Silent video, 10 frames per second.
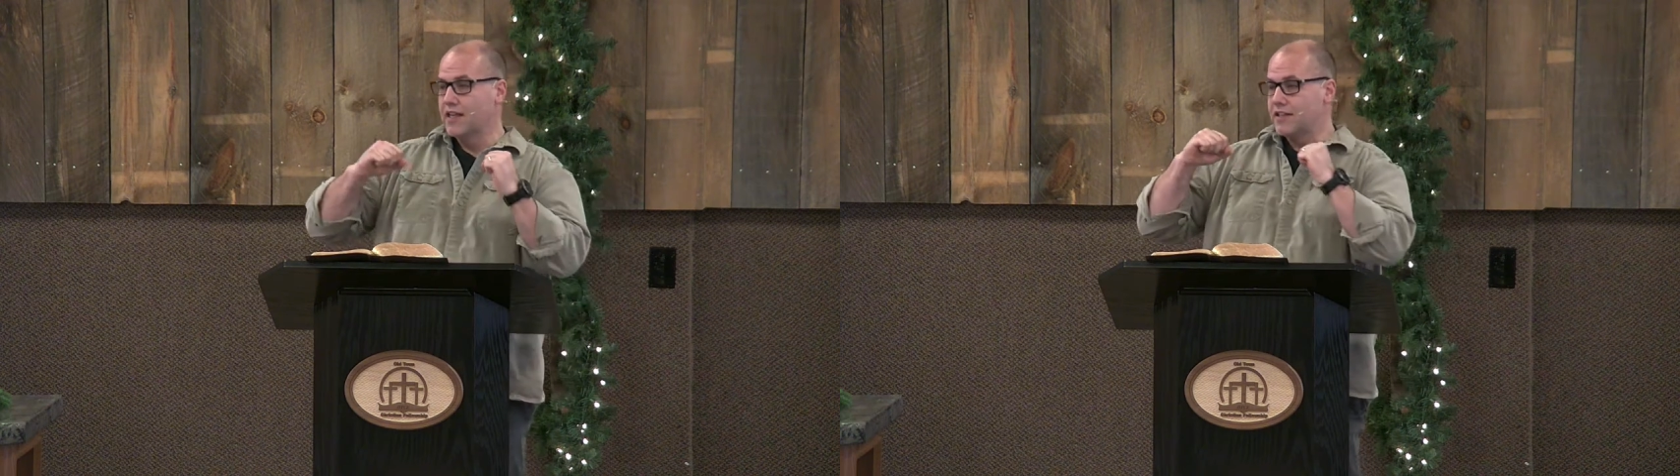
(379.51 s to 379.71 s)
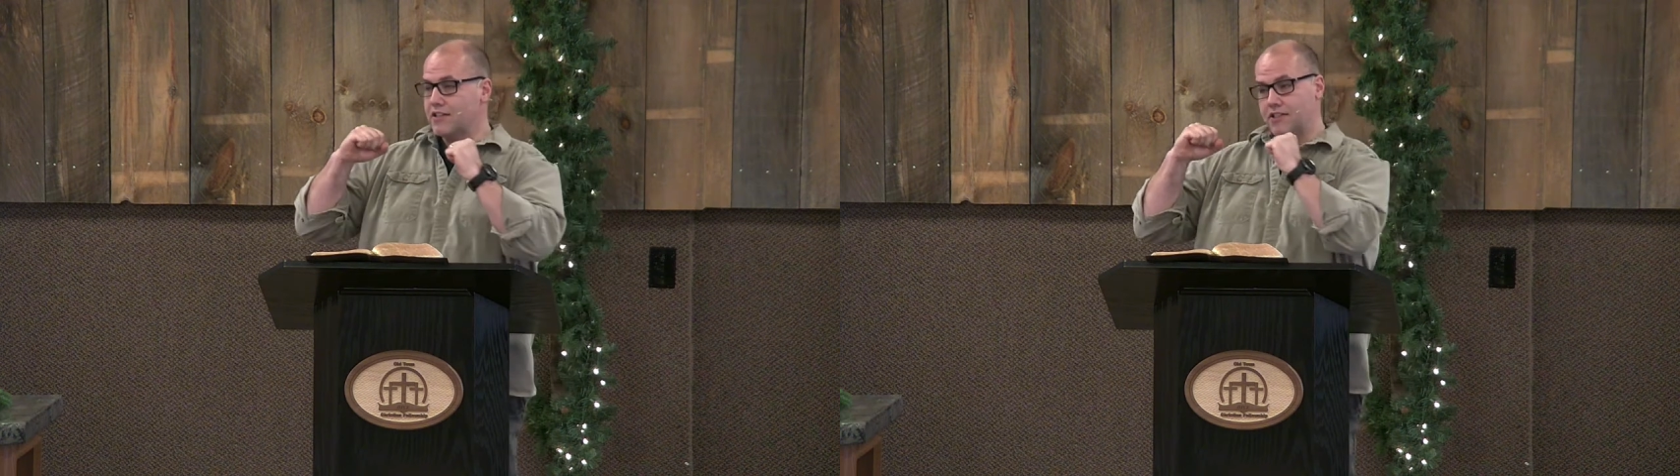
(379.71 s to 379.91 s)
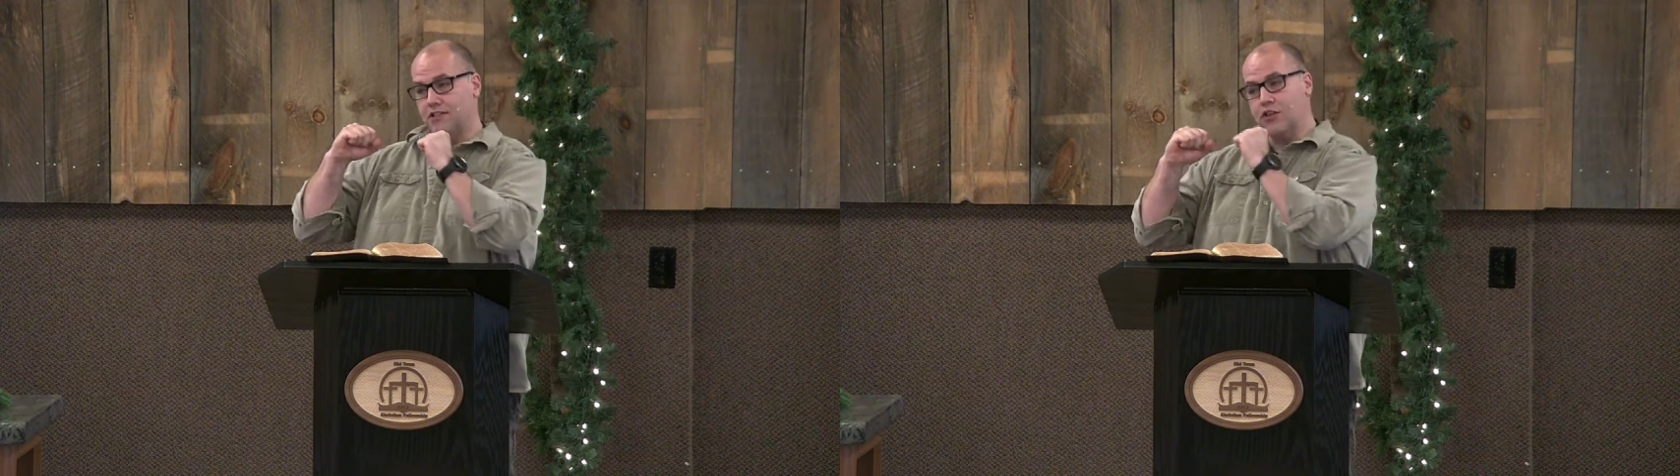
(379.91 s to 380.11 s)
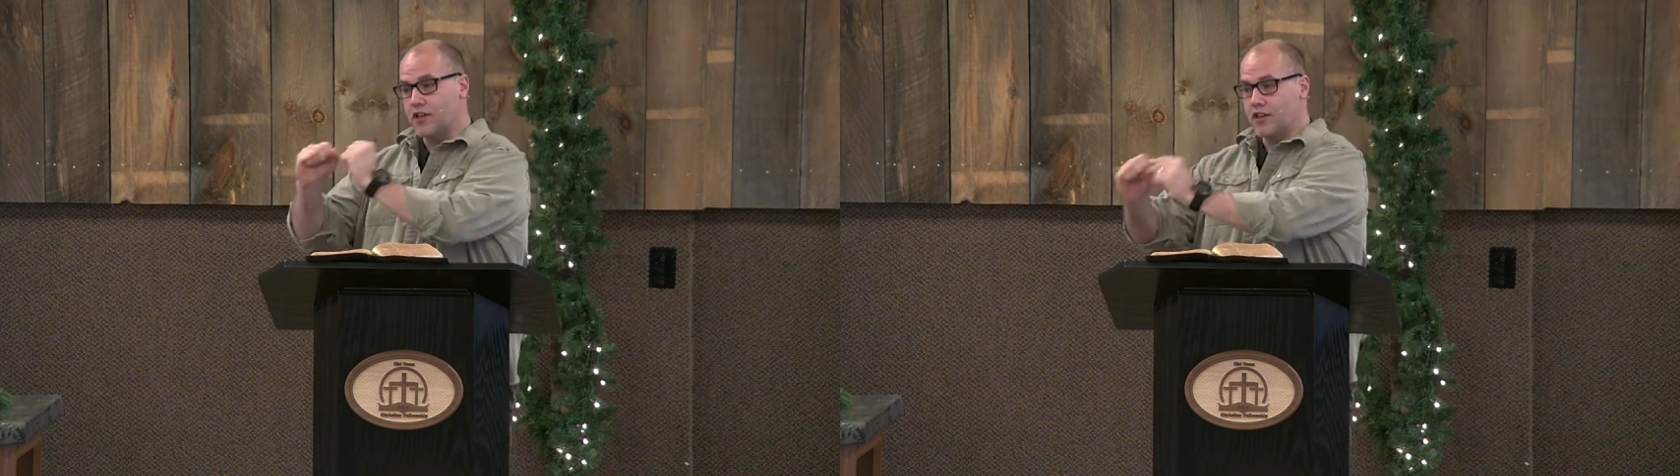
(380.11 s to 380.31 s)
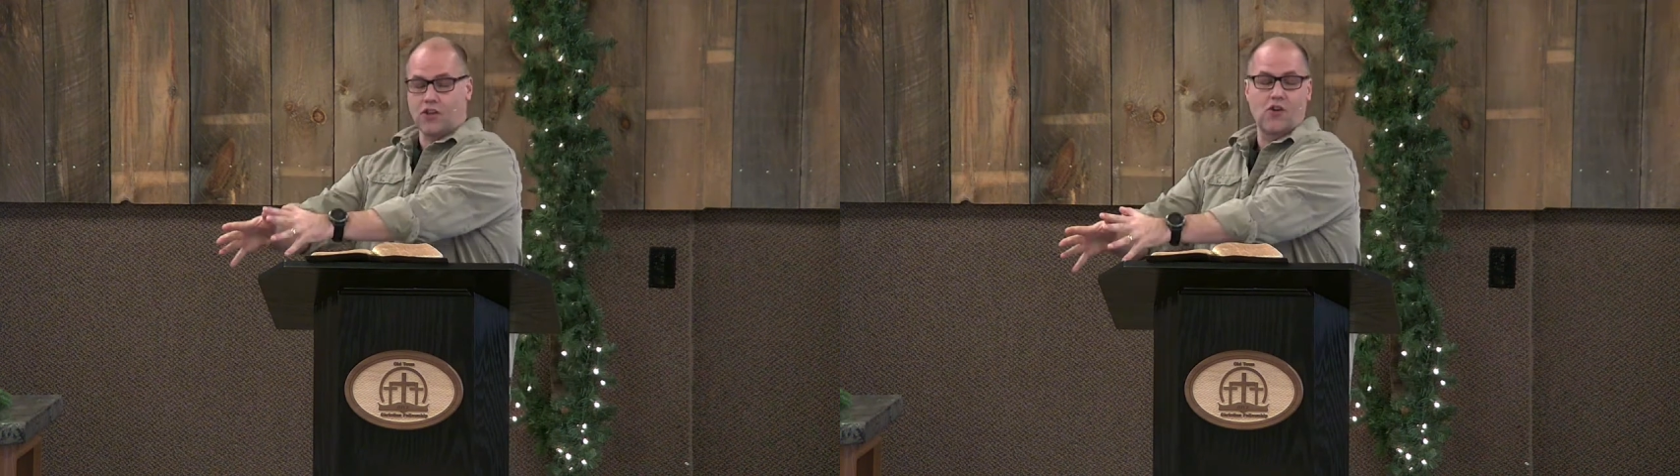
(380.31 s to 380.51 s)
you're
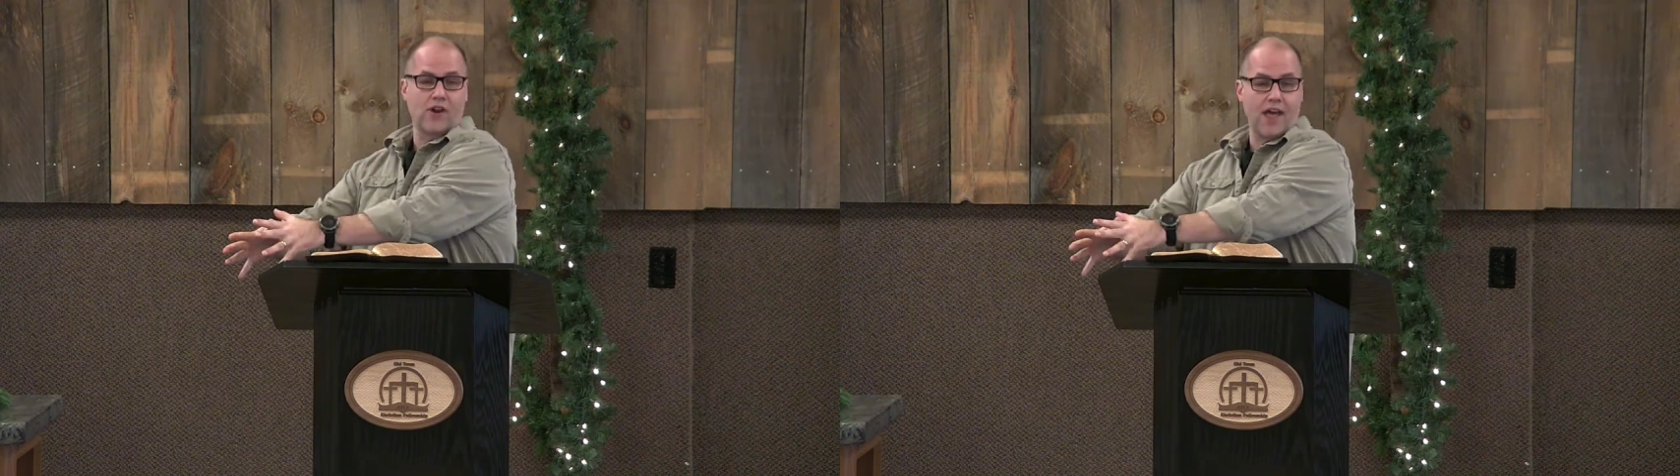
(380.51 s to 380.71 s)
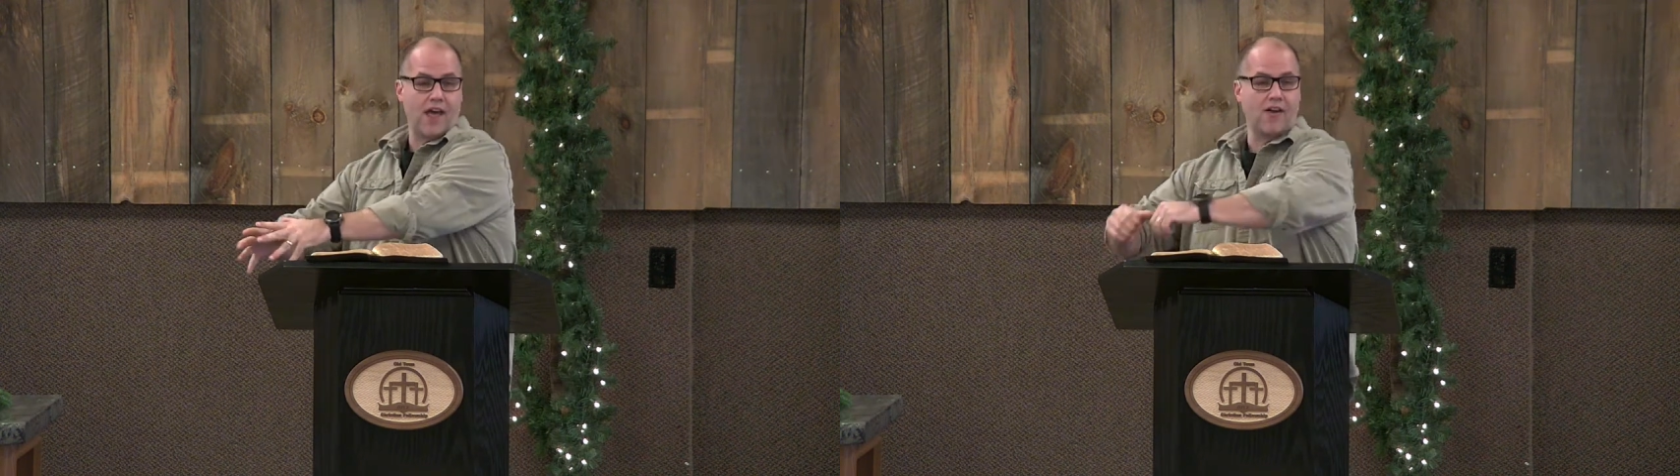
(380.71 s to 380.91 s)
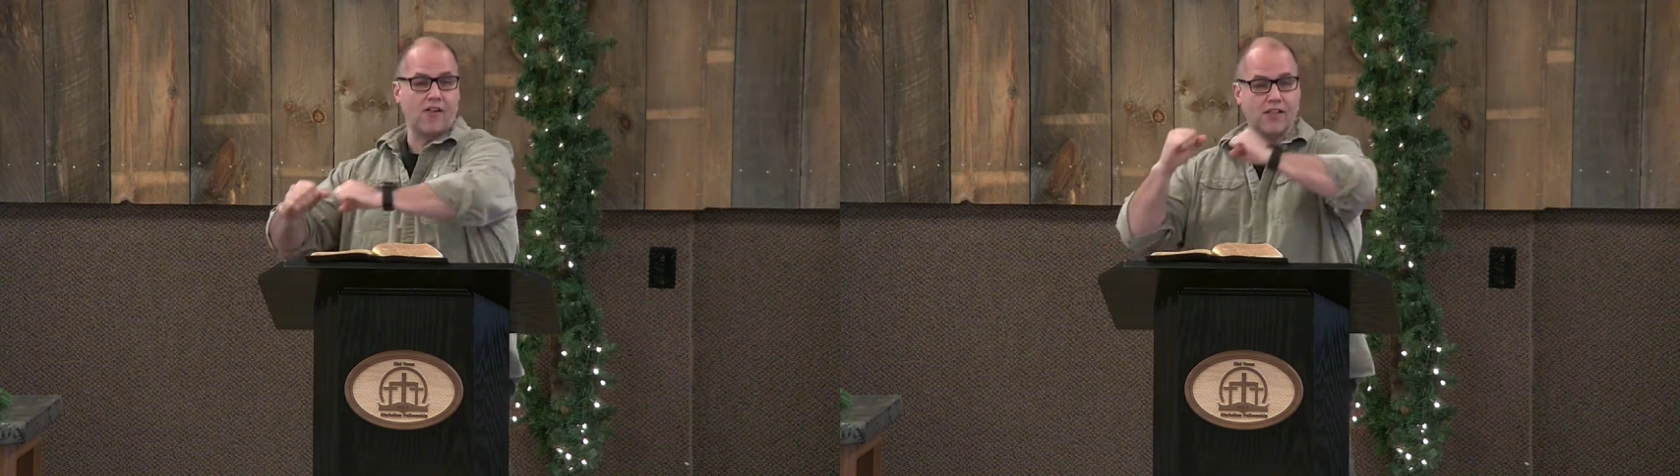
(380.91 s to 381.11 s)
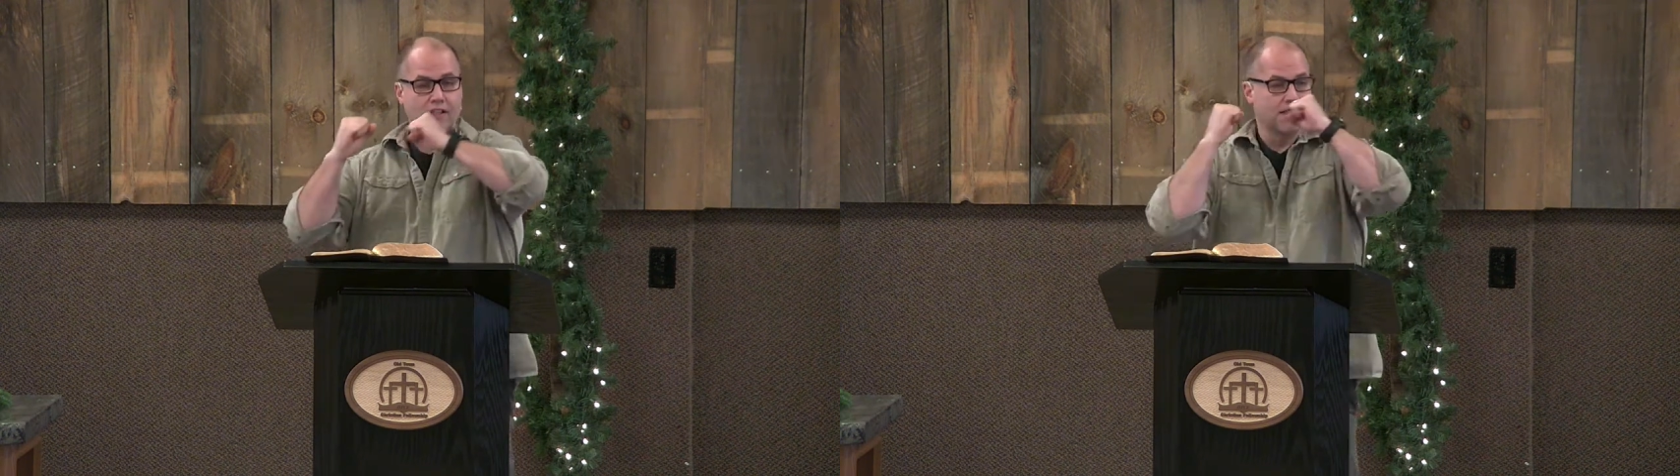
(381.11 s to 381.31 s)
going to go to hell,